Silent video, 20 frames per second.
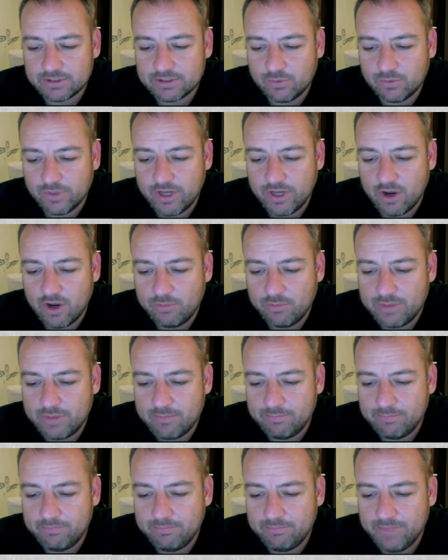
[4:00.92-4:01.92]
We hope
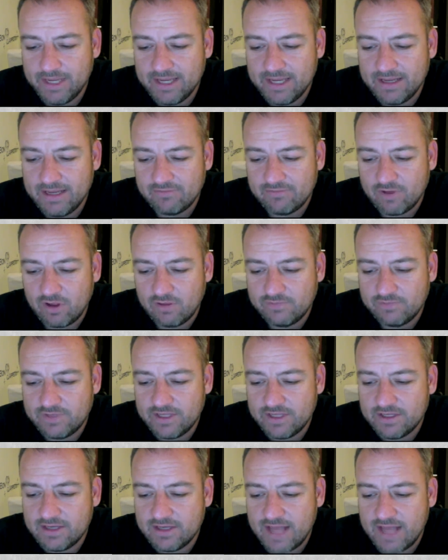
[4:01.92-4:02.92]
that being involved
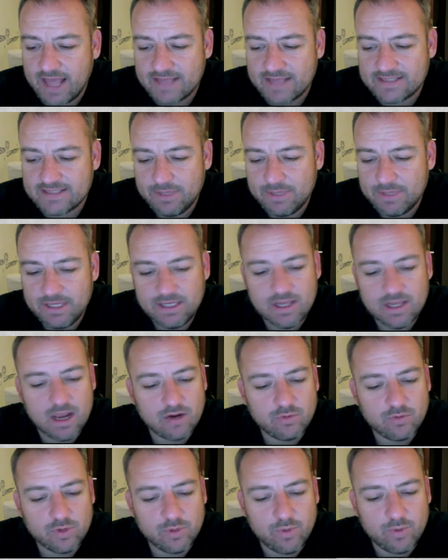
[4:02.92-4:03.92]
in SAP Young
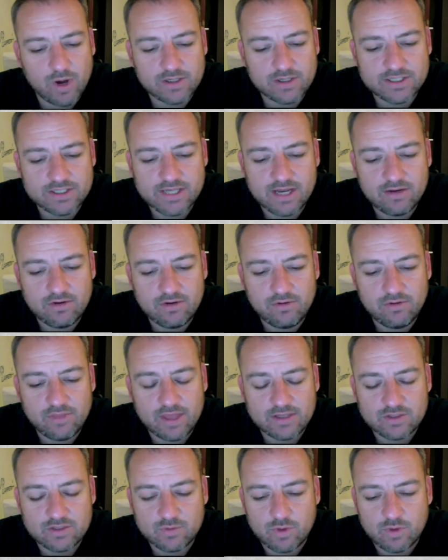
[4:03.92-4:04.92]
Rewired State
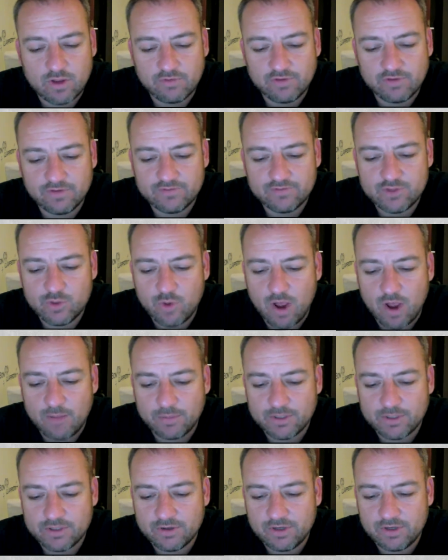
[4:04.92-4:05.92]
2012 gives you
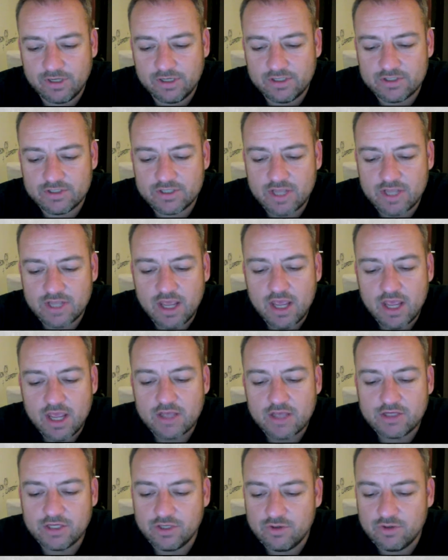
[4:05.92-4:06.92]
opportunities
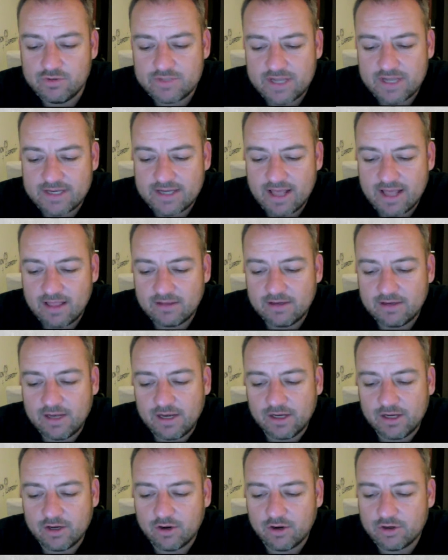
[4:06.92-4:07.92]
to use that talent and
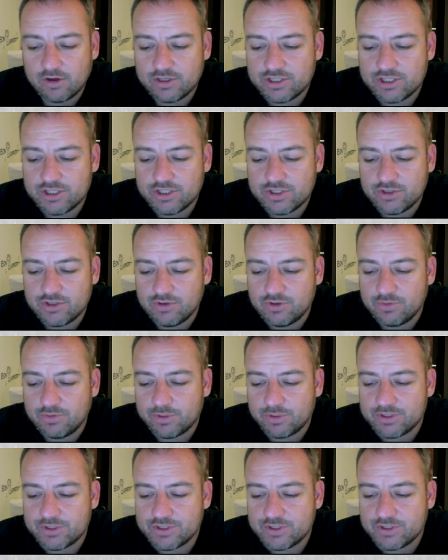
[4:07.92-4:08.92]
encourages you to
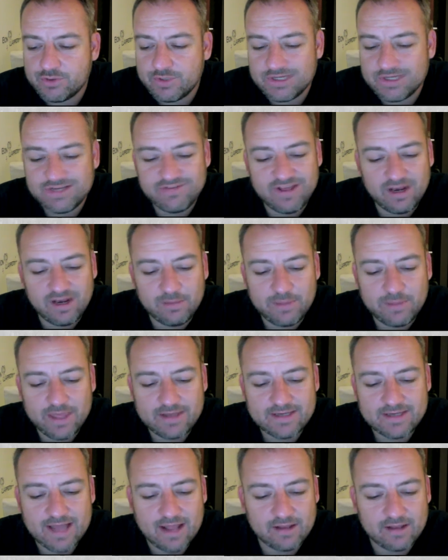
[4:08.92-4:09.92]
pursue and develop that
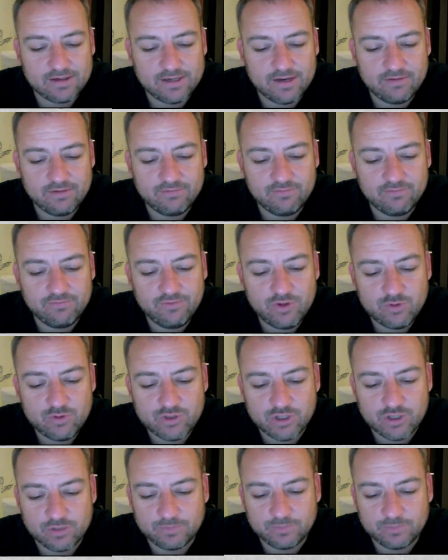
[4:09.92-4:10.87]
talent in future.